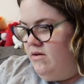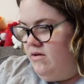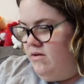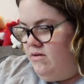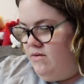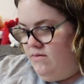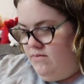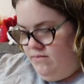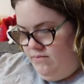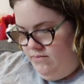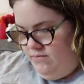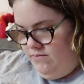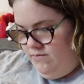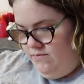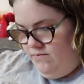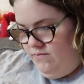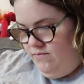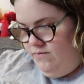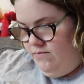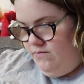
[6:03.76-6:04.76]

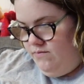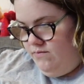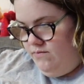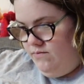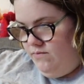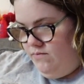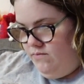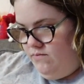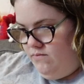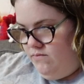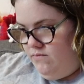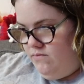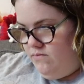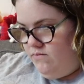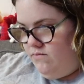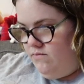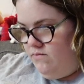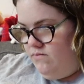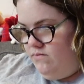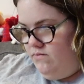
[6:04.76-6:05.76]

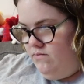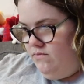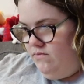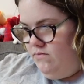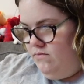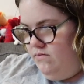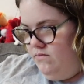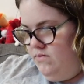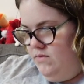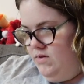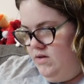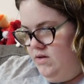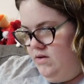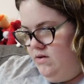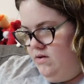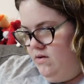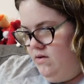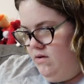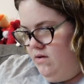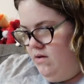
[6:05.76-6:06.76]

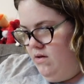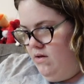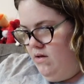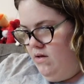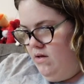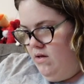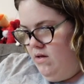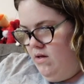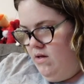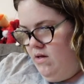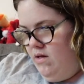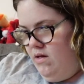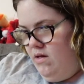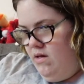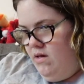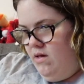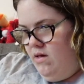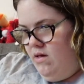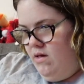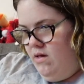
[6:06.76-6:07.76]

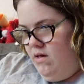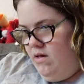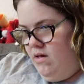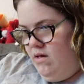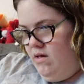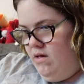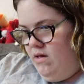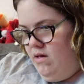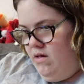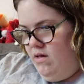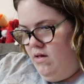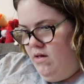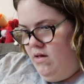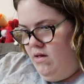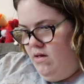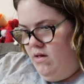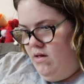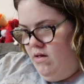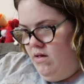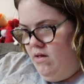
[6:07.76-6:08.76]

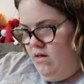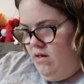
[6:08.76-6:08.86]
(no one is talking)